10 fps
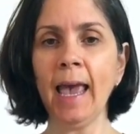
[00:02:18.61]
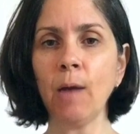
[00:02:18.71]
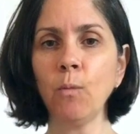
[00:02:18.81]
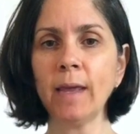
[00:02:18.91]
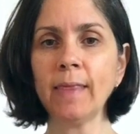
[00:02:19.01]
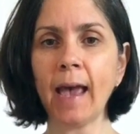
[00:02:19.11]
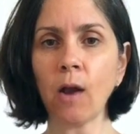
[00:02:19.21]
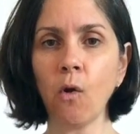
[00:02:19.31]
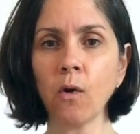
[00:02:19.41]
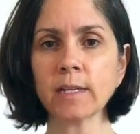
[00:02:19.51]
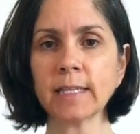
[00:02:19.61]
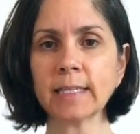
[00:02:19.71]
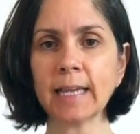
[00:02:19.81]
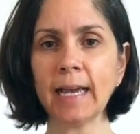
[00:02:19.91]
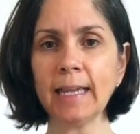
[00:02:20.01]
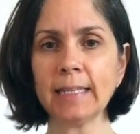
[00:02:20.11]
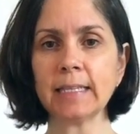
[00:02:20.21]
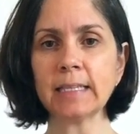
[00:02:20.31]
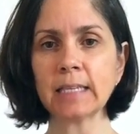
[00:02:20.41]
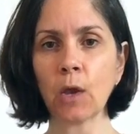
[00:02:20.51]
And when that corset
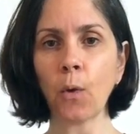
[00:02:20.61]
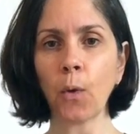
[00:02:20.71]
tightens,